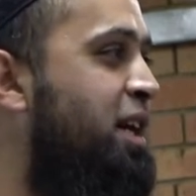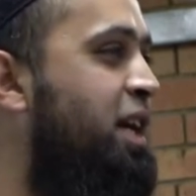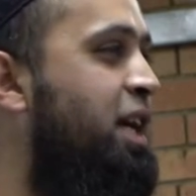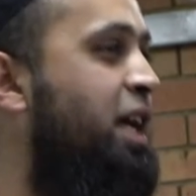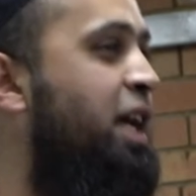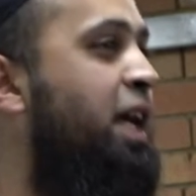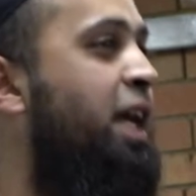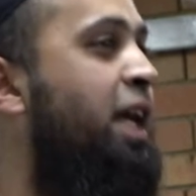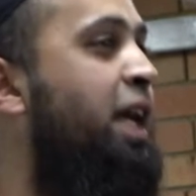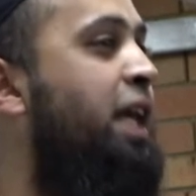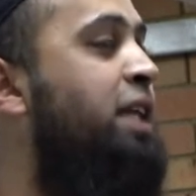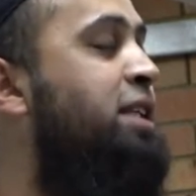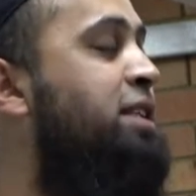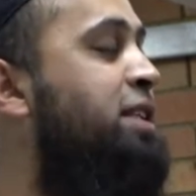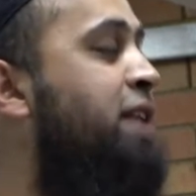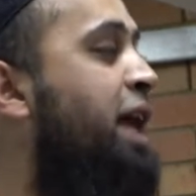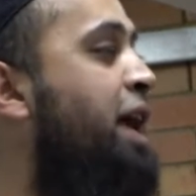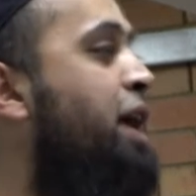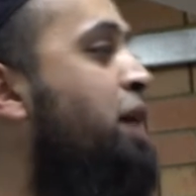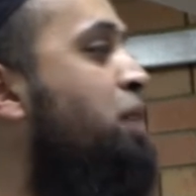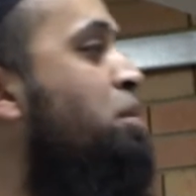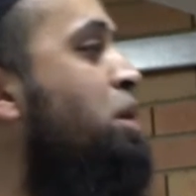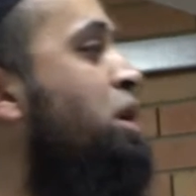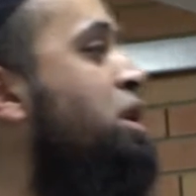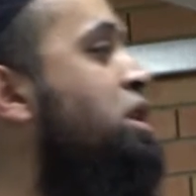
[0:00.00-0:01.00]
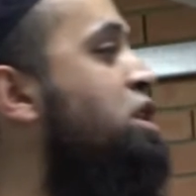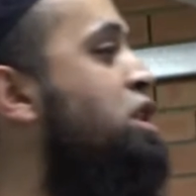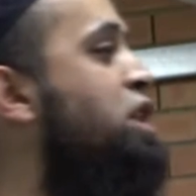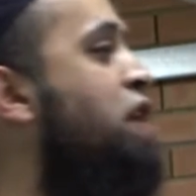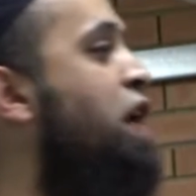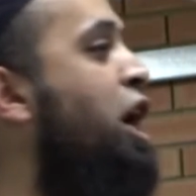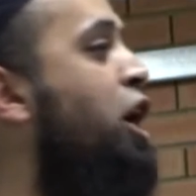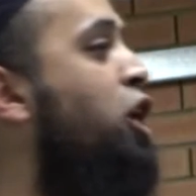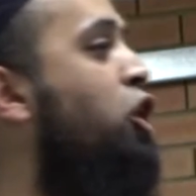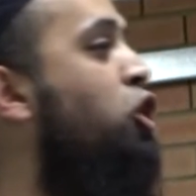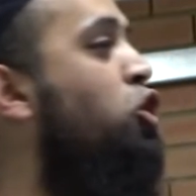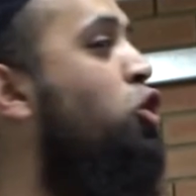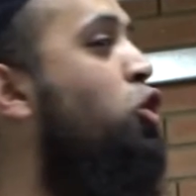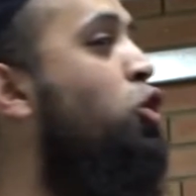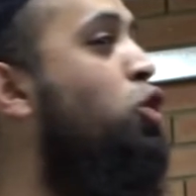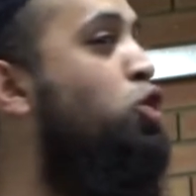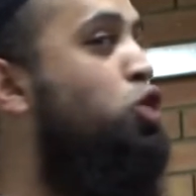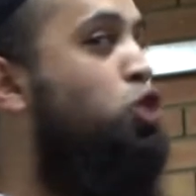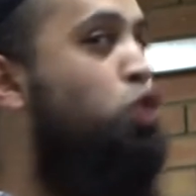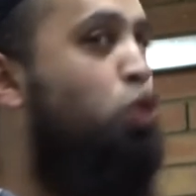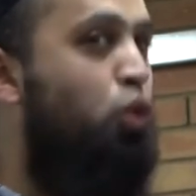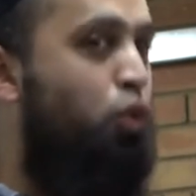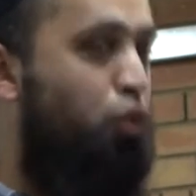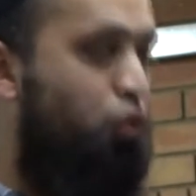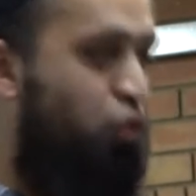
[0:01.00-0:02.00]
His name is Sheikh
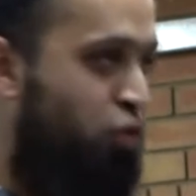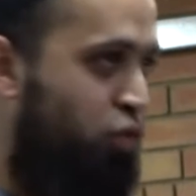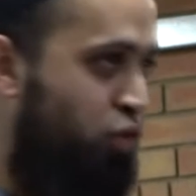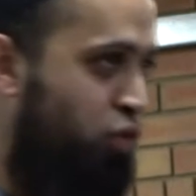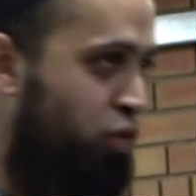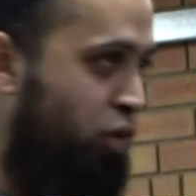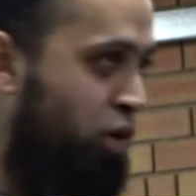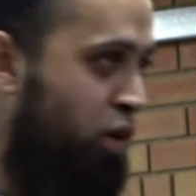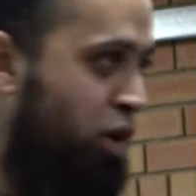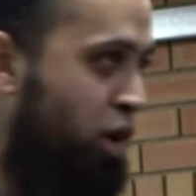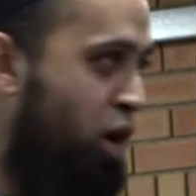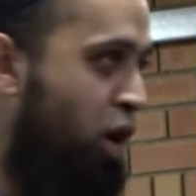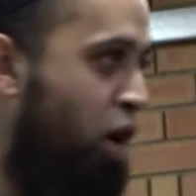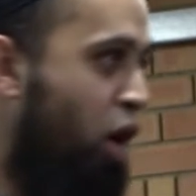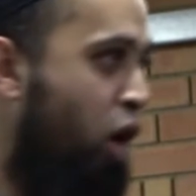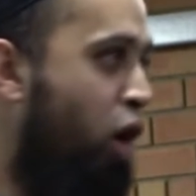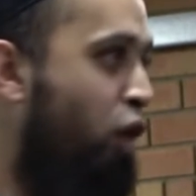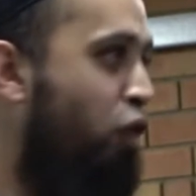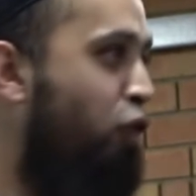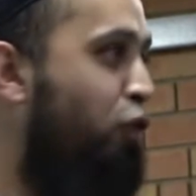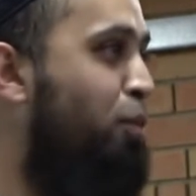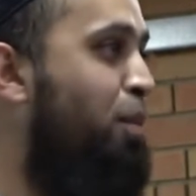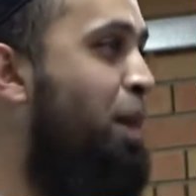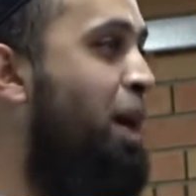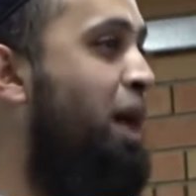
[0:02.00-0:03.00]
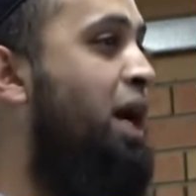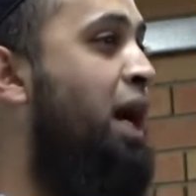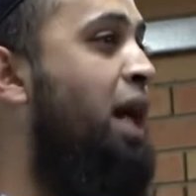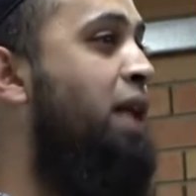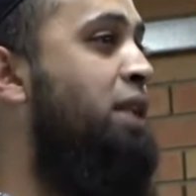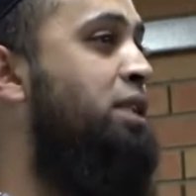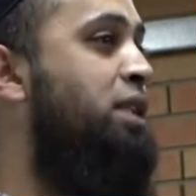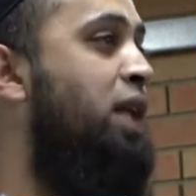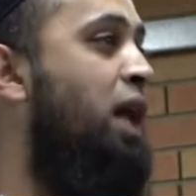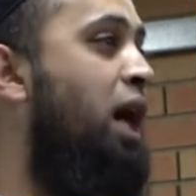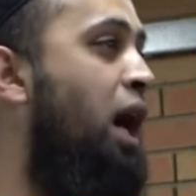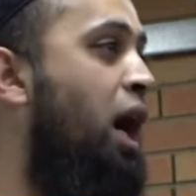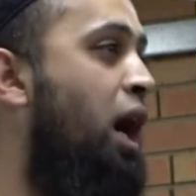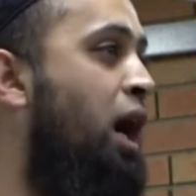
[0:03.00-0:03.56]
Yusuf of Makassar.